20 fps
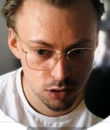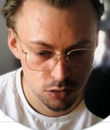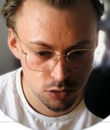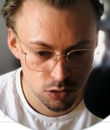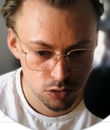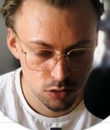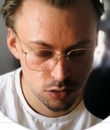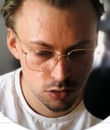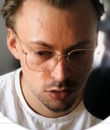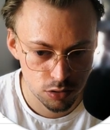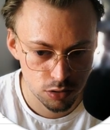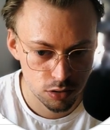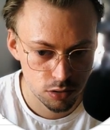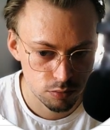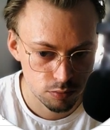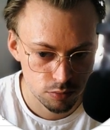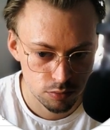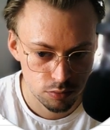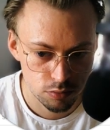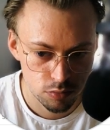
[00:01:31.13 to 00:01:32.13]
and just
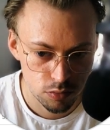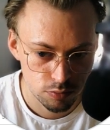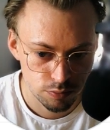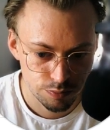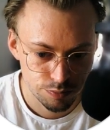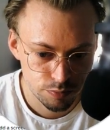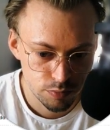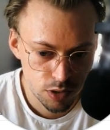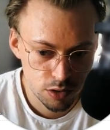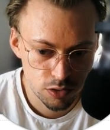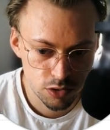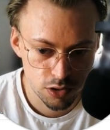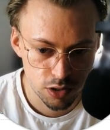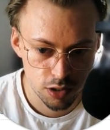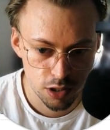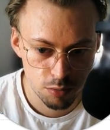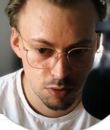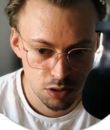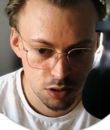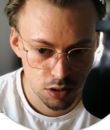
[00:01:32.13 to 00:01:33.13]

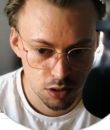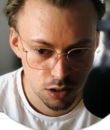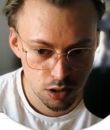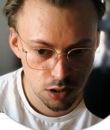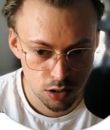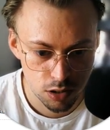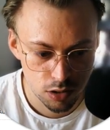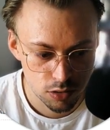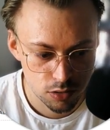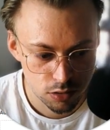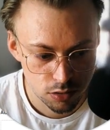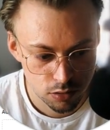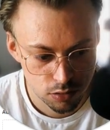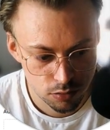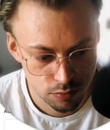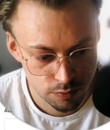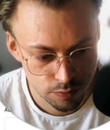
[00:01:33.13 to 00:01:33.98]
send them a ticket, I guess.